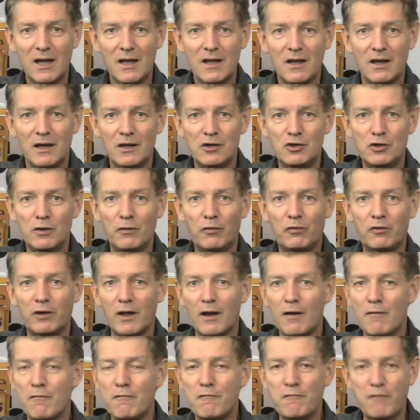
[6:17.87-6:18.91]
is you've set a
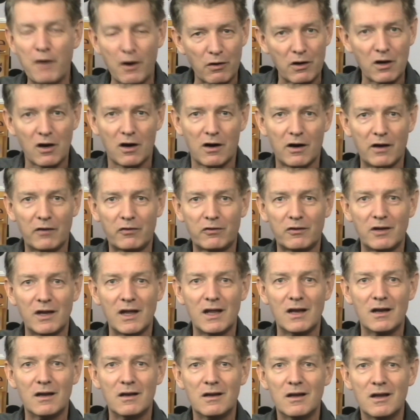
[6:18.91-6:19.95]
very high
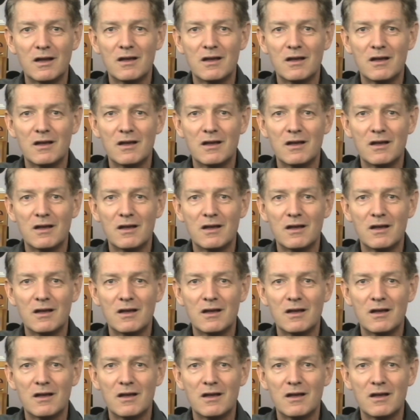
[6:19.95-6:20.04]
standard.